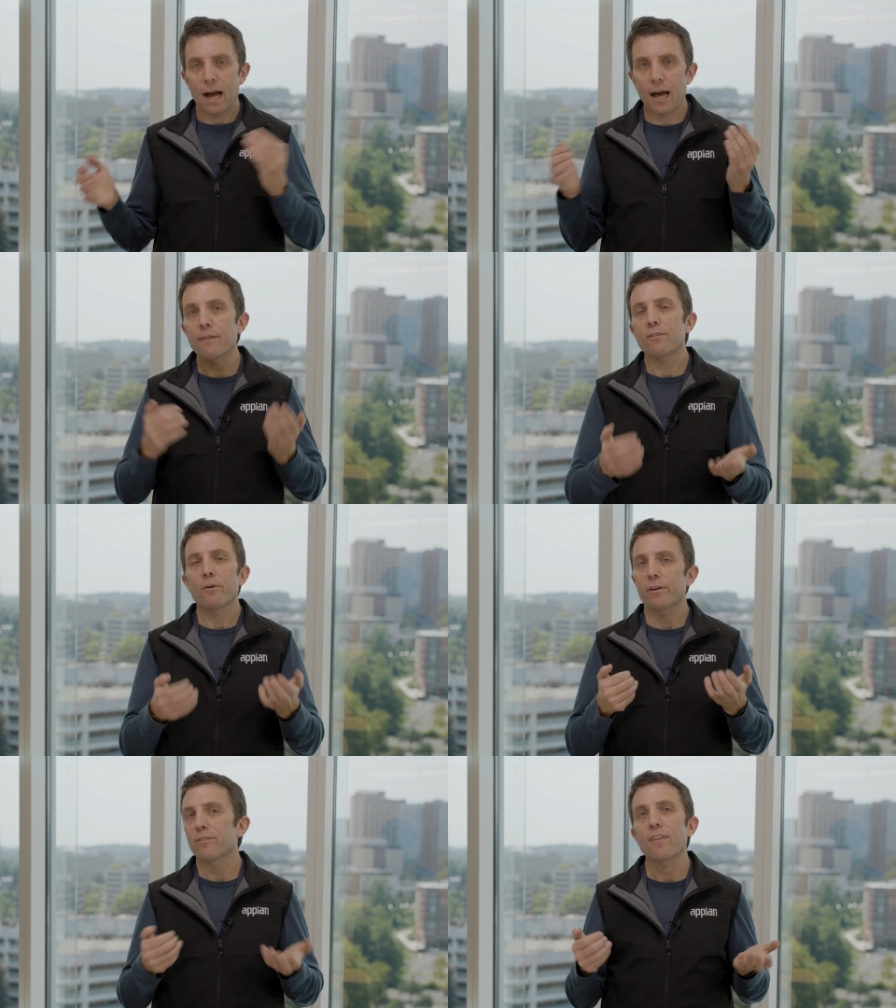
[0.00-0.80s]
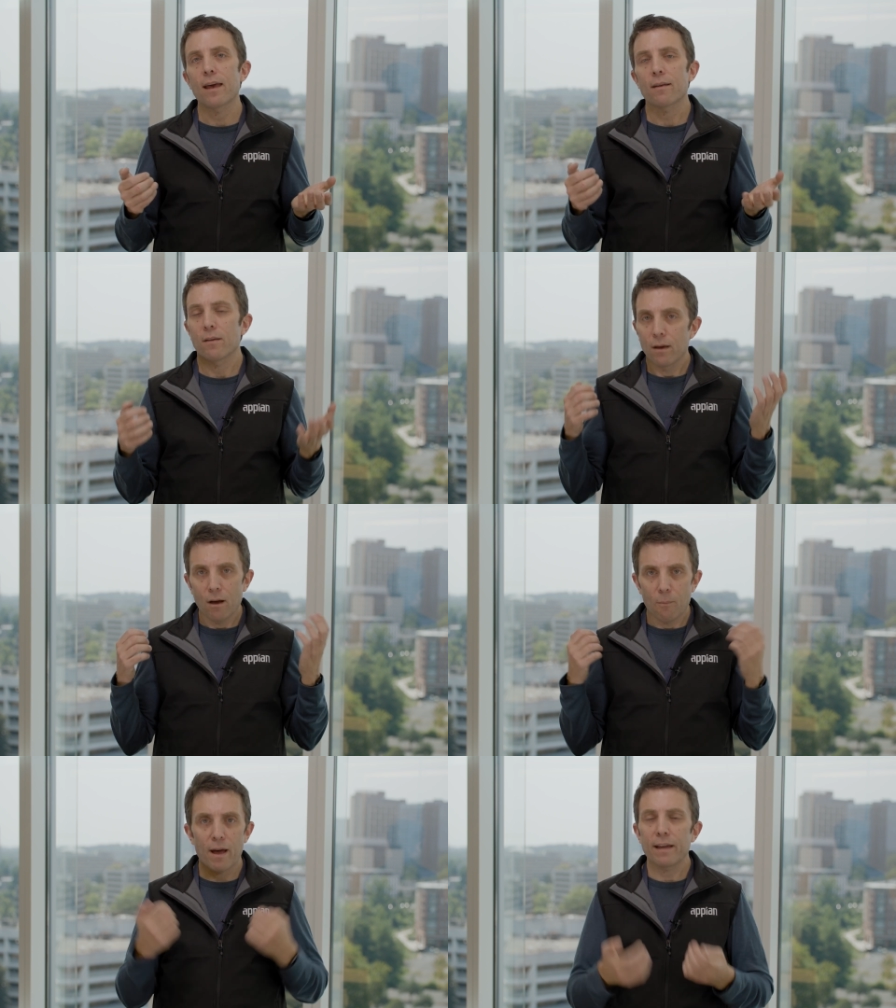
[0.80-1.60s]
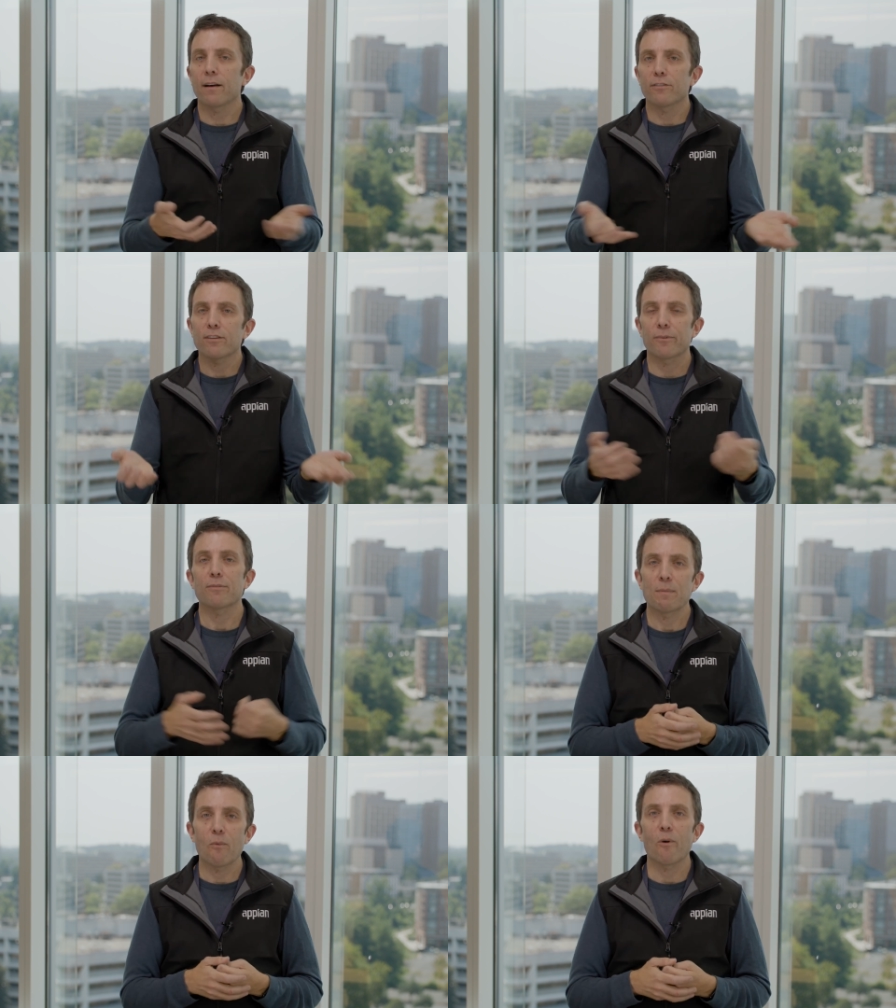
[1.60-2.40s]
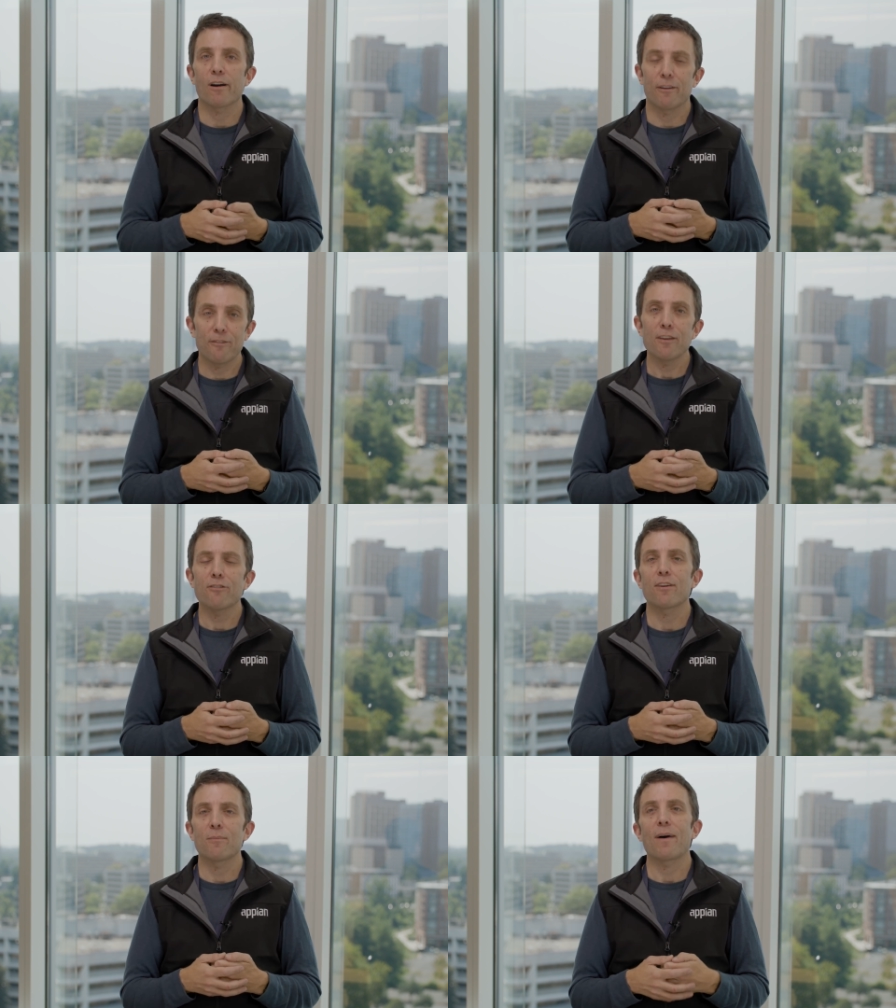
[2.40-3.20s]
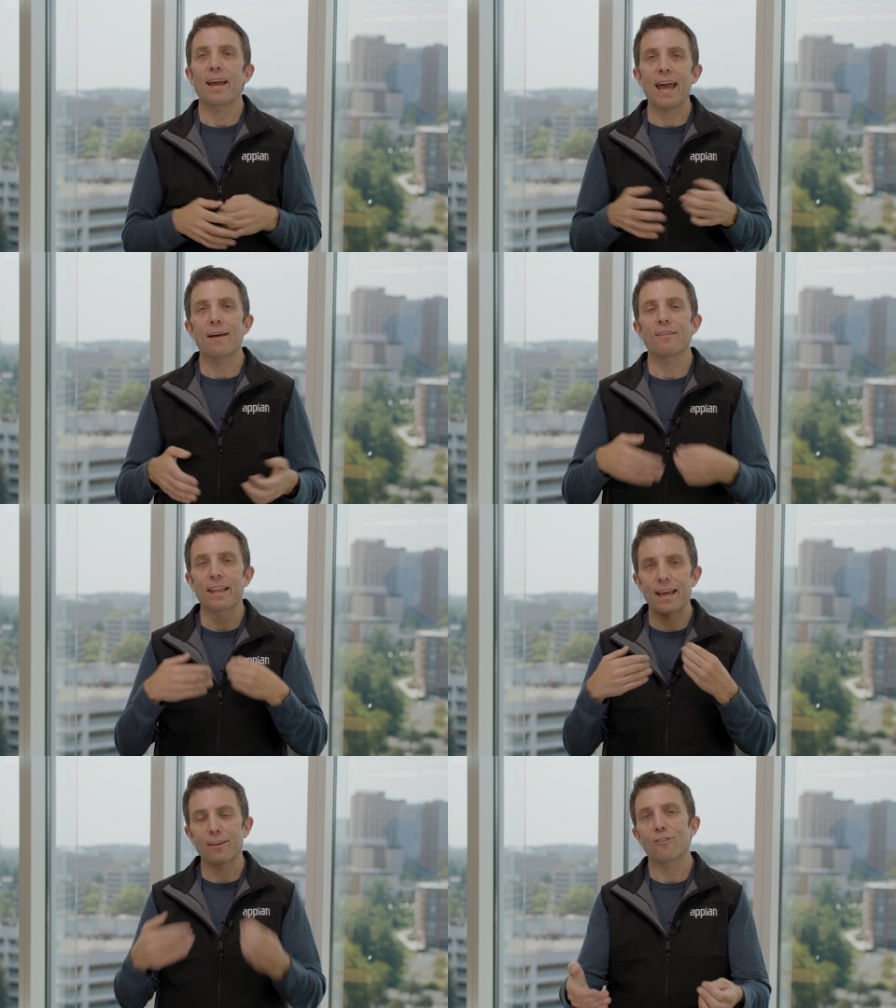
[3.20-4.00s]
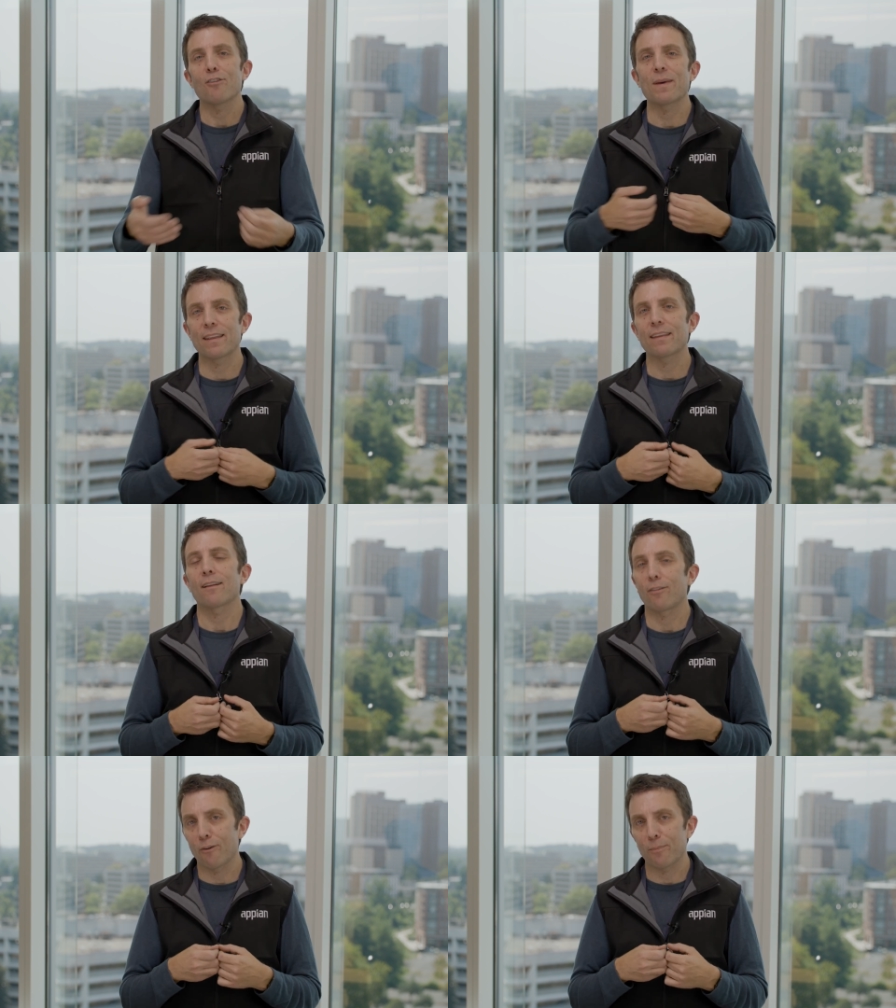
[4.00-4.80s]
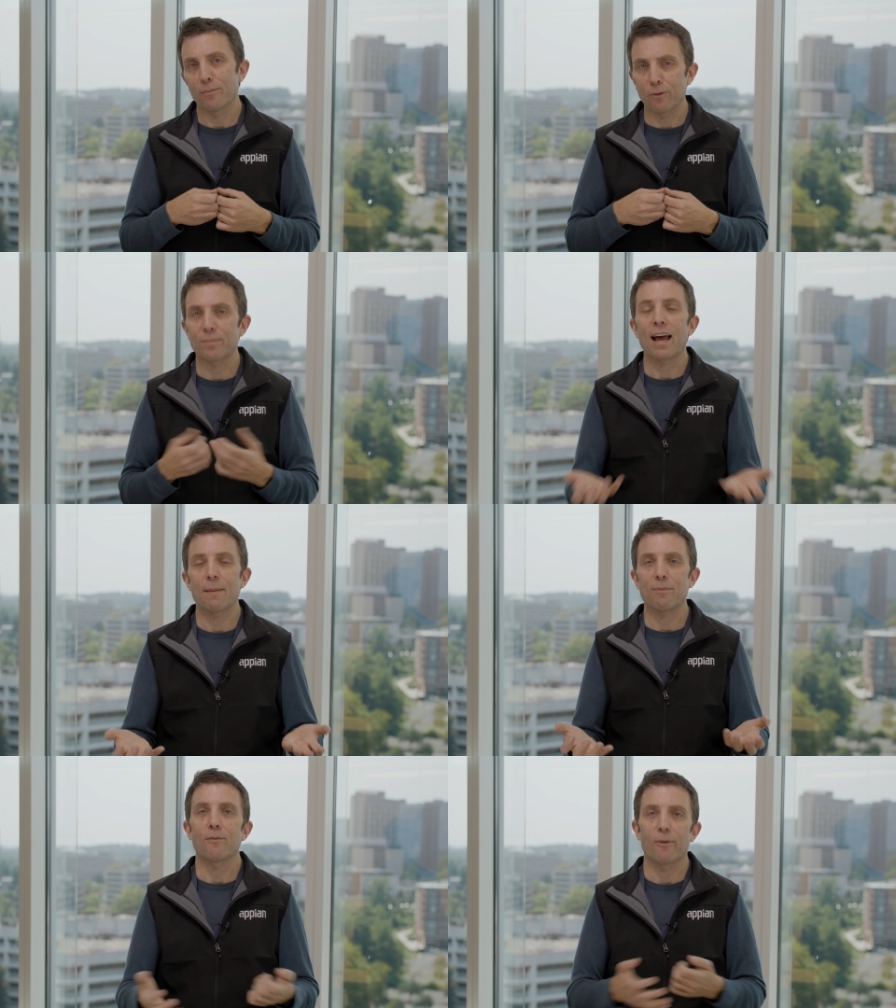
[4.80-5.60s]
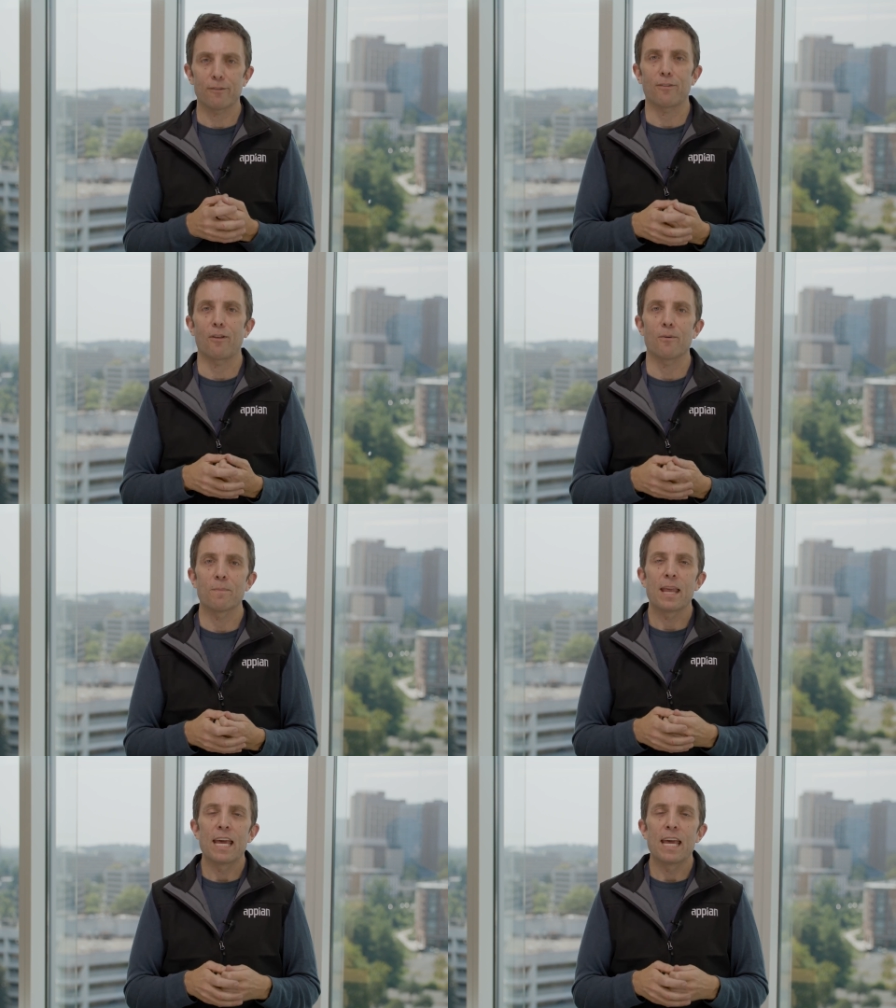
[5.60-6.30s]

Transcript: I've noticed that my customers have been more efficient by having that human in the loop type of workflow.